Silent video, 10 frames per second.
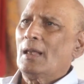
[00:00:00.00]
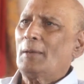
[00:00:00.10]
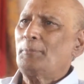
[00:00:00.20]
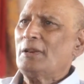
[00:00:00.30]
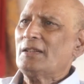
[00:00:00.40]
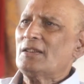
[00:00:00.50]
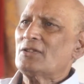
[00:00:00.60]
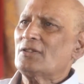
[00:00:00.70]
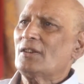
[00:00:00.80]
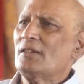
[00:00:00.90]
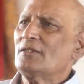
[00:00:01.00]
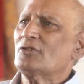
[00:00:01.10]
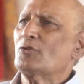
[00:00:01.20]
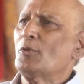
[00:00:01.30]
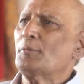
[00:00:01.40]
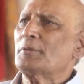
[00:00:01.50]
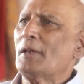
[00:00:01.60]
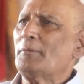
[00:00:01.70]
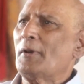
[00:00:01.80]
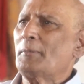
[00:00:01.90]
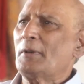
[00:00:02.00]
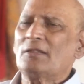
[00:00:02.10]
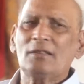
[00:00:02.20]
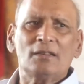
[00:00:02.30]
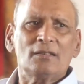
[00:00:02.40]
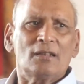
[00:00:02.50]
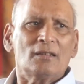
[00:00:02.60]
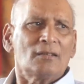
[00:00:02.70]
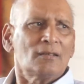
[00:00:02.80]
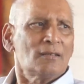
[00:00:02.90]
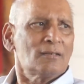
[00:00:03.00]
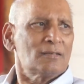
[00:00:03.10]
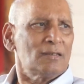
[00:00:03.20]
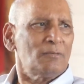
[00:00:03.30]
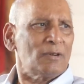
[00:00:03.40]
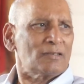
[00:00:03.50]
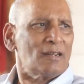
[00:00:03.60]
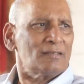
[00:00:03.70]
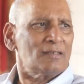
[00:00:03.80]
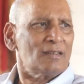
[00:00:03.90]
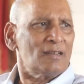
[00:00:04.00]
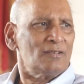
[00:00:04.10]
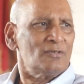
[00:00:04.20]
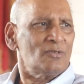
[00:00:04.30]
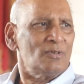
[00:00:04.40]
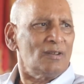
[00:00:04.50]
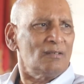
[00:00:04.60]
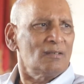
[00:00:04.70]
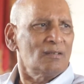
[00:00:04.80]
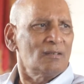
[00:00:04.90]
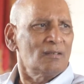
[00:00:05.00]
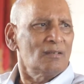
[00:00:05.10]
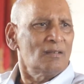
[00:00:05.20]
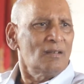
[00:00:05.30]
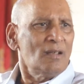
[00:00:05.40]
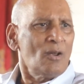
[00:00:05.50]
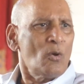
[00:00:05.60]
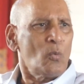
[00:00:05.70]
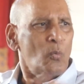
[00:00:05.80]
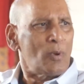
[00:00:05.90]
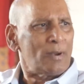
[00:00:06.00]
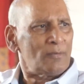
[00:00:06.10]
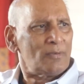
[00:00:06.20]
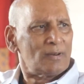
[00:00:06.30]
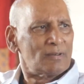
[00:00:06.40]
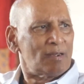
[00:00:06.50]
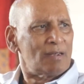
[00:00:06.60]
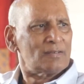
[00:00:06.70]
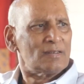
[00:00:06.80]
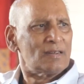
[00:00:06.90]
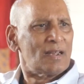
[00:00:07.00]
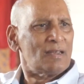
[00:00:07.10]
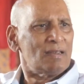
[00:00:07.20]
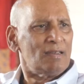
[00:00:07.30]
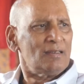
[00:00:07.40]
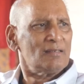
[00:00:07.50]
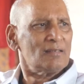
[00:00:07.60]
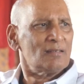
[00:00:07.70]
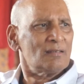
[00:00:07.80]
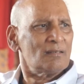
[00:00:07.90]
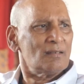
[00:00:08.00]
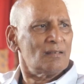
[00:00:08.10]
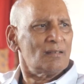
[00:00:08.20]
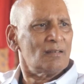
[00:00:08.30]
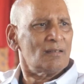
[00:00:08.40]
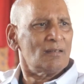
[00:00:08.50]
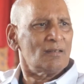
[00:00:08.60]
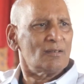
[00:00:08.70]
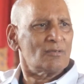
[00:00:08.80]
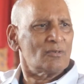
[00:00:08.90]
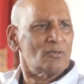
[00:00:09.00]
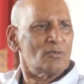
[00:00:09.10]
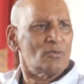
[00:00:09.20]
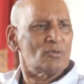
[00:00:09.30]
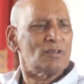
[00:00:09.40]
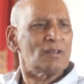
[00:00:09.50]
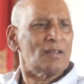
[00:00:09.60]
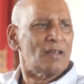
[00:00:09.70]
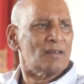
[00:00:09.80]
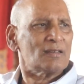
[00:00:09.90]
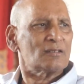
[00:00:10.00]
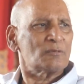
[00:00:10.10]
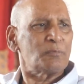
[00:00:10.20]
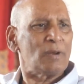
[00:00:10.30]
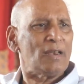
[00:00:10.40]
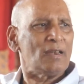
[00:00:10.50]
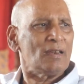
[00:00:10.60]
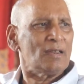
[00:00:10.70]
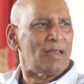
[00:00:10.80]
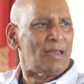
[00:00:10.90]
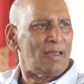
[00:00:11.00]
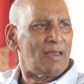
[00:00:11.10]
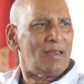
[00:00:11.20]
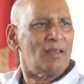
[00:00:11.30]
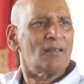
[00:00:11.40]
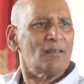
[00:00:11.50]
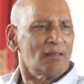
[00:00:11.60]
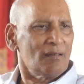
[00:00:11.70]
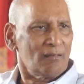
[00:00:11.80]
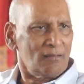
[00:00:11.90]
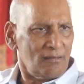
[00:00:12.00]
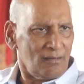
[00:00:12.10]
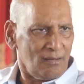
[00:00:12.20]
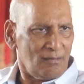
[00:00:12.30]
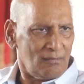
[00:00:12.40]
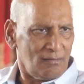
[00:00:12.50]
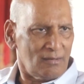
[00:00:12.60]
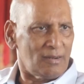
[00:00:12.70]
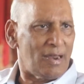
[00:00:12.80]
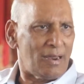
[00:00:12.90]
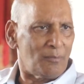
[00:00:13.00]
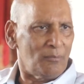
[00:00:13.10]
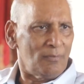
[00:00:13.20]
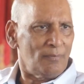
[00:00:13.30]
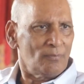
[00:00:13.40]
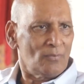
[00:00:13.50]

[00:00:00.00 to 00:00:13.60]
Applicational scopes of amantrita. See what Kashika is doing? Whenever Kashika is introducing or explaining a name,